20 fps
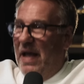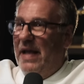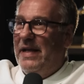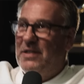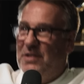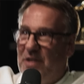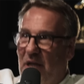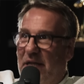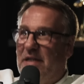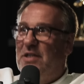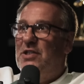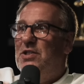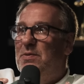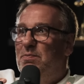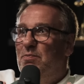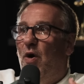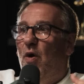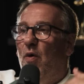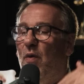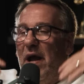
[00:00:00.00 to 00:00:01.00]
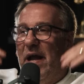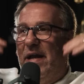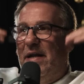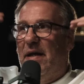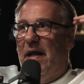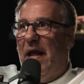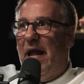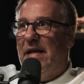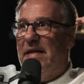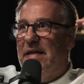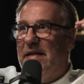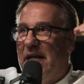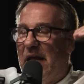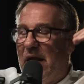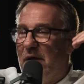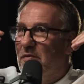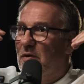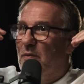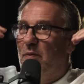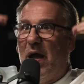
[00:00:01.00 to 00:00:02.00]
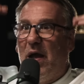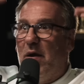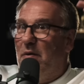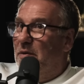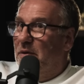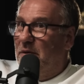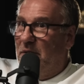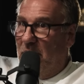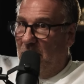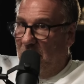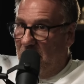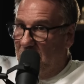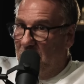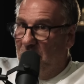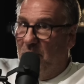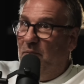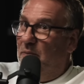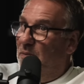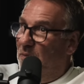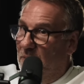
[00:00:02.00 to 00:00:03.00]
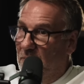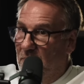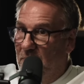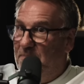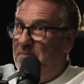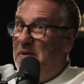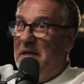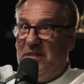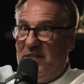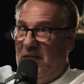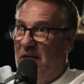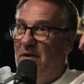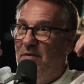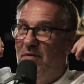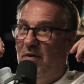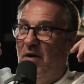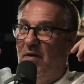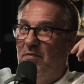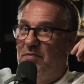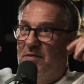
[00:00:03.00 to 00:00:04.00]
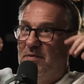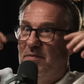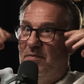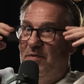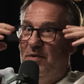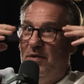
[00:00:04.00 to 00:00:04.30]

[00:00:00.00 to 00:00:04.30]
he's he's small in a, in an era where big centre halves.